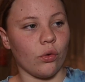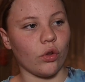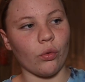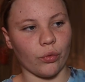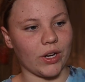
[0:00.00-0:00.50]

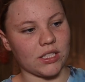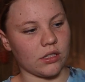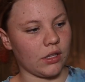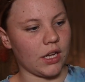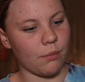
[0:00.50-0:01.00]
Not
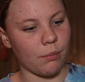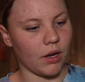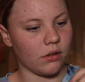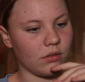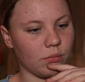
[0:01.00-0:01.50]
recently,
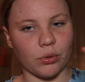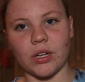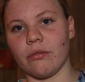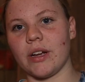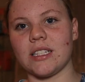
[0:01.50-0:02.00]
but
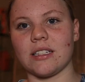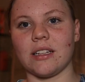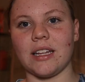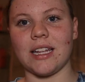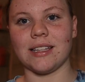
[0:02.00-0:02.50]
pretty
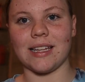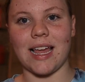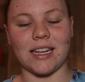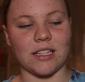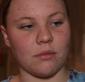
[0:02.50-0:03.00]
recently
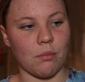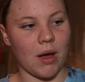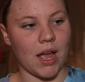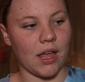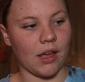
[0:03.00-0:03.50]
landed
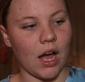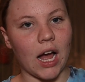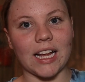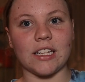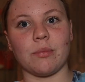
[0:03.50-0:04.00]
my
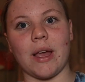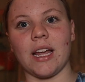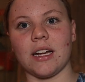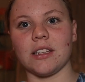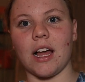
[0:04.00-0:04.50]
highest
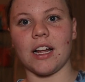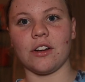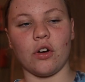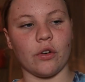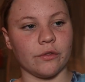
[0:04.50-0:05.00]
paying
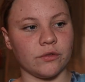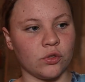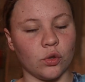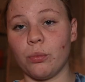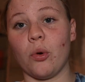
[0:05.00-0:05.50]
client of
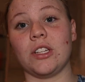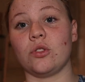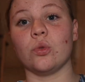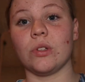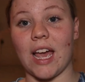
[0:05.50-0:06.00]

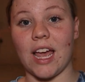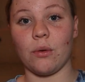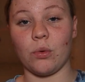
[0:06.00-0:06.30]
2.2k,